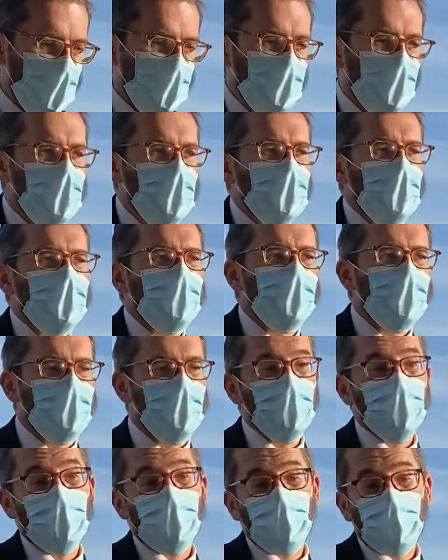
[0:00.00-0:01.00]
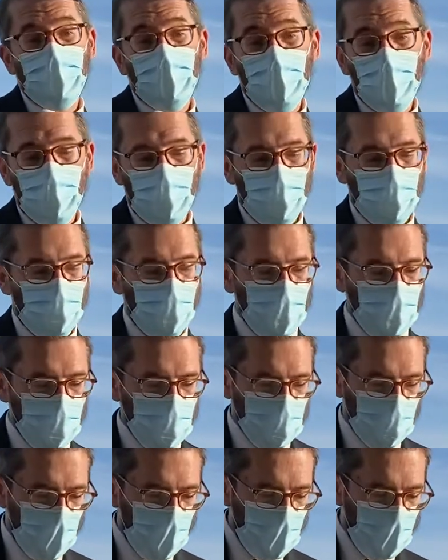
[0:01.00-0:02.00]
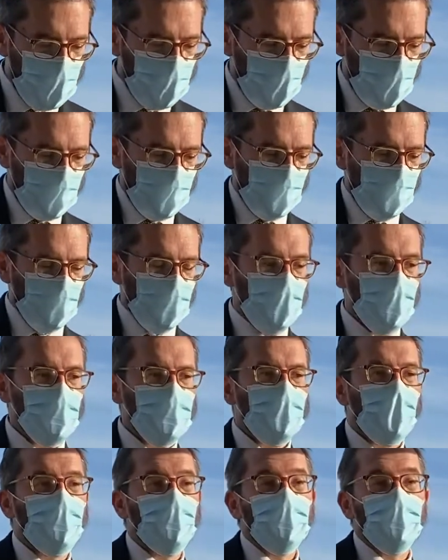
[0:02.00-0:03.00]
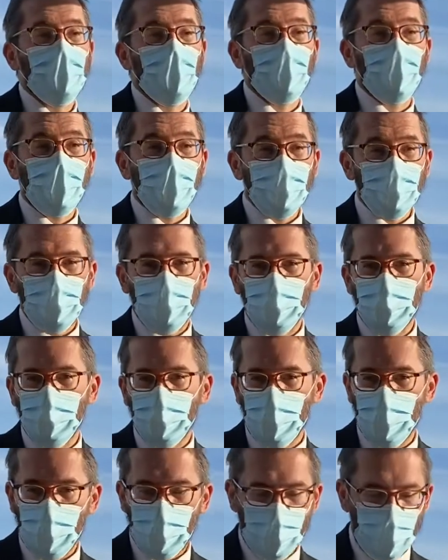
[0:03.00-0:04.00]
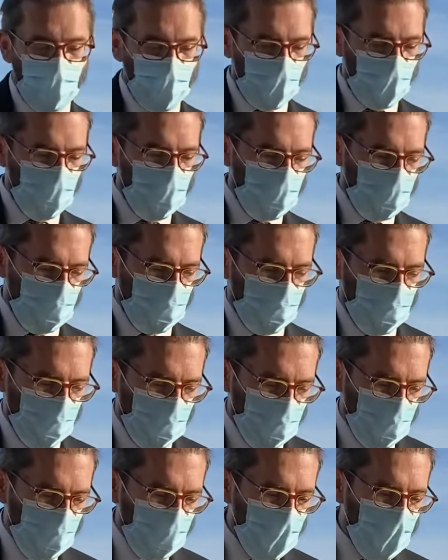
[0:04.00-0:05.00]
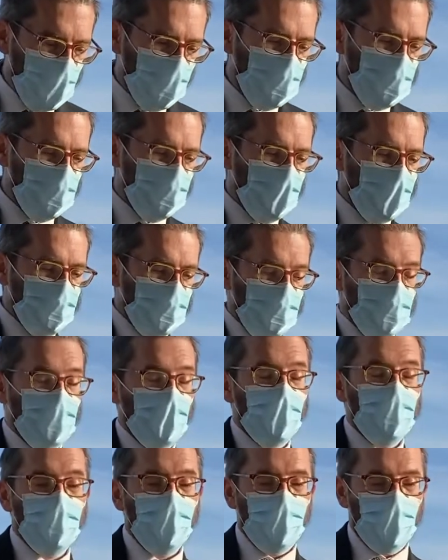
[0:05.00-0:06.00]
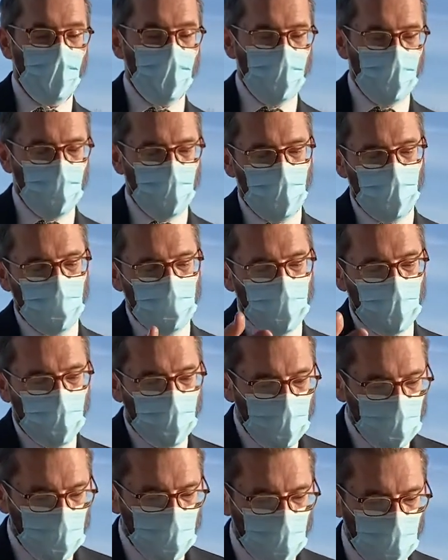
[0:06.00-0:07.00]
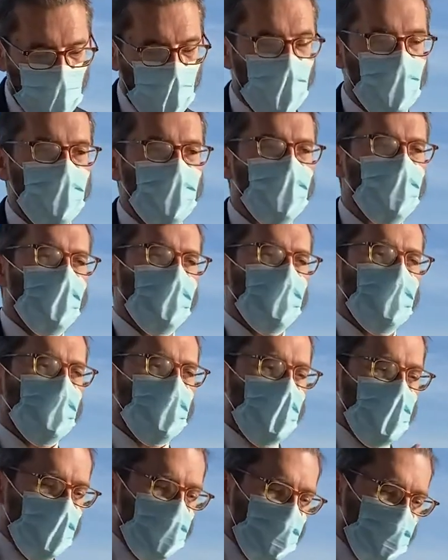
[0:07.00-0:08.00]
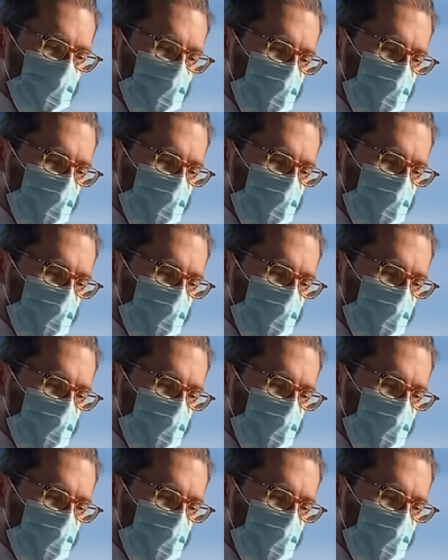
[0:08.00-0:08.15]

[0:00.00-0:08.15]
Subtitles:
he felt like he should come. Because why? He was coming to a relative's birthday party. And who was a relative's birthday party? Well, it was a Christmas party, and it was